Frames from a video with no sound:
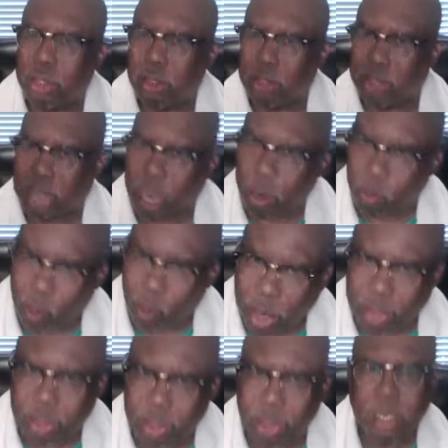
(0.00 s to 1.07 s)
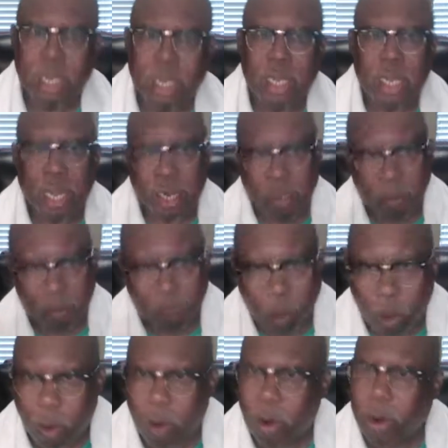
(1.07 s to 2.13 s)
stay richer and the
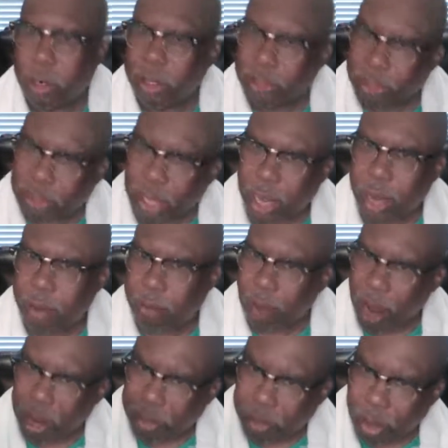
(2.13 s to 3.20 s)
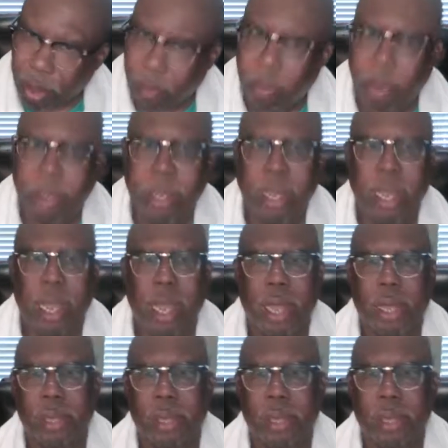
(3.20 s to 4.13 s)
poor stay right there where they are.